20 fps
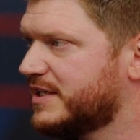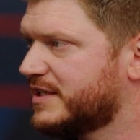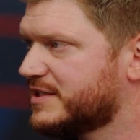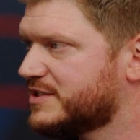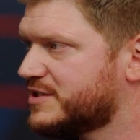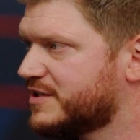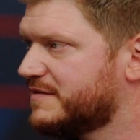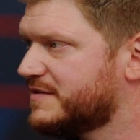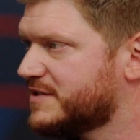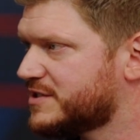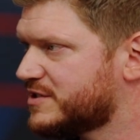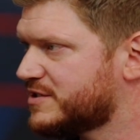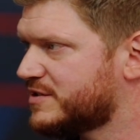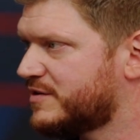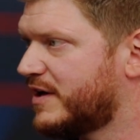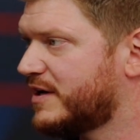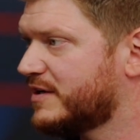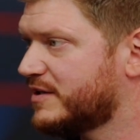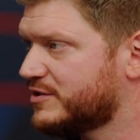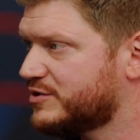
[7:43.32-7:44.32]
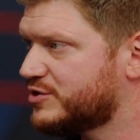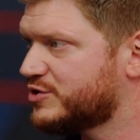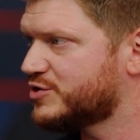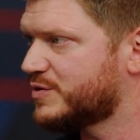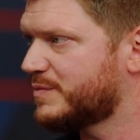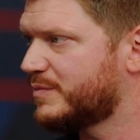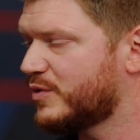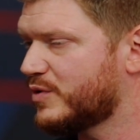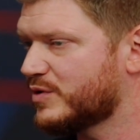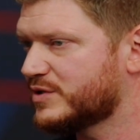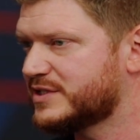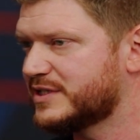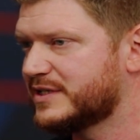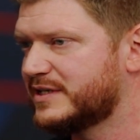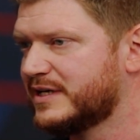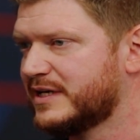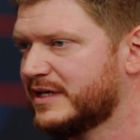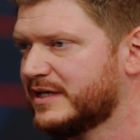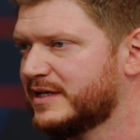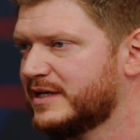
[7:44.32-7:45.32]
and the services around it to support
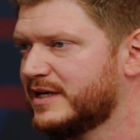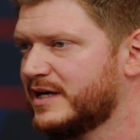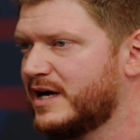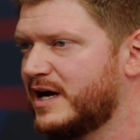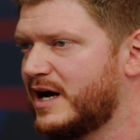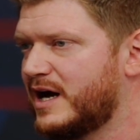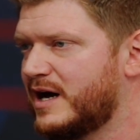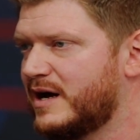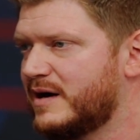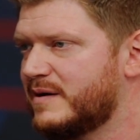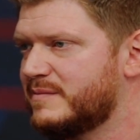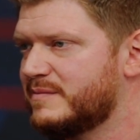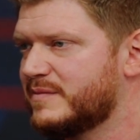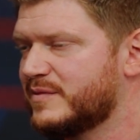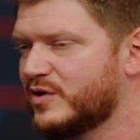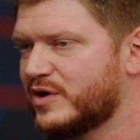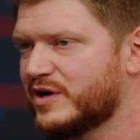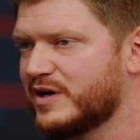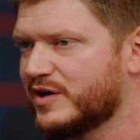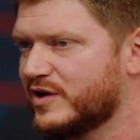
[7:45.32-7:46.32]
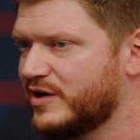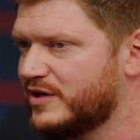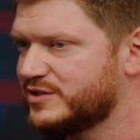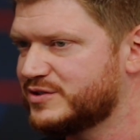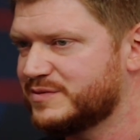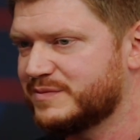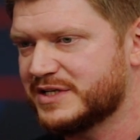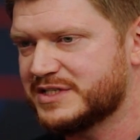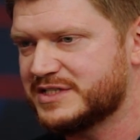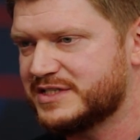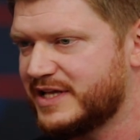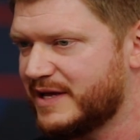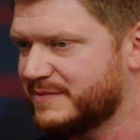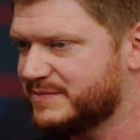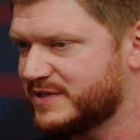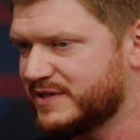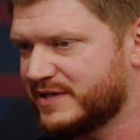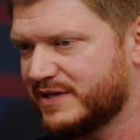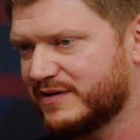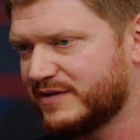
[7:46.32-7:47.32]
it. I'm not going to go into much
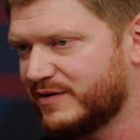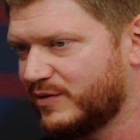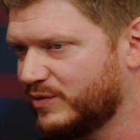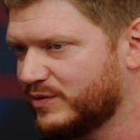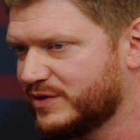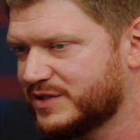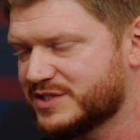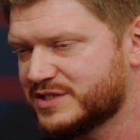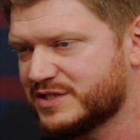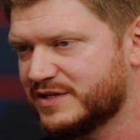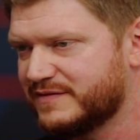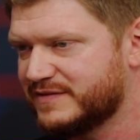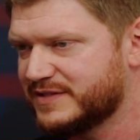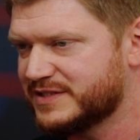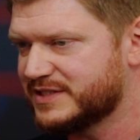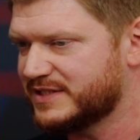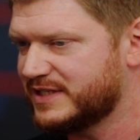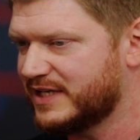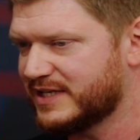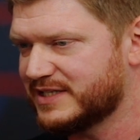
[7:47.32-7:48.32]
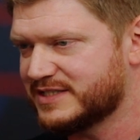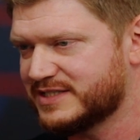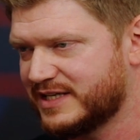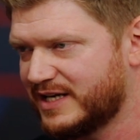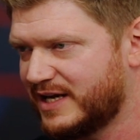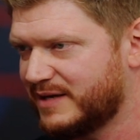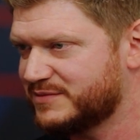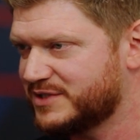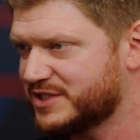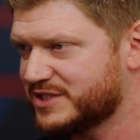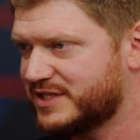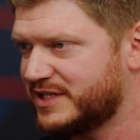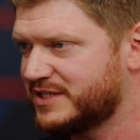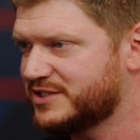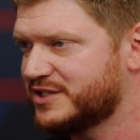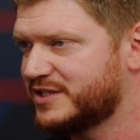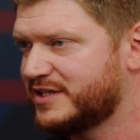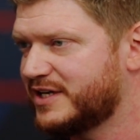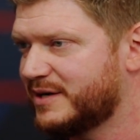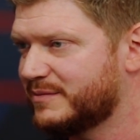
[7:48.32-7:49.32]
depth in all the services. Like I said, I'm just an
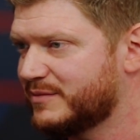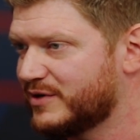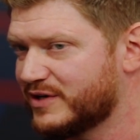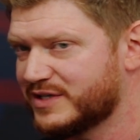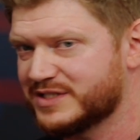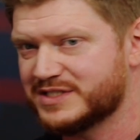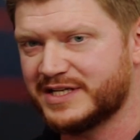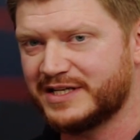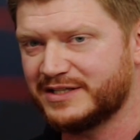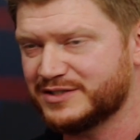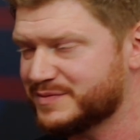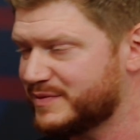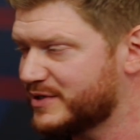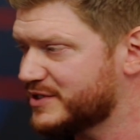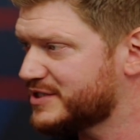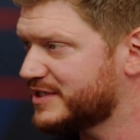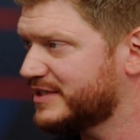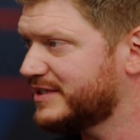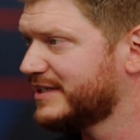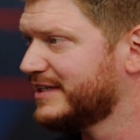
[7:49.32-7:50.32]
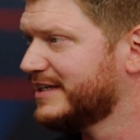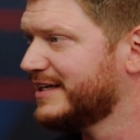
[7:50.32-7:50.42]
engineer. I'm not a salesperson.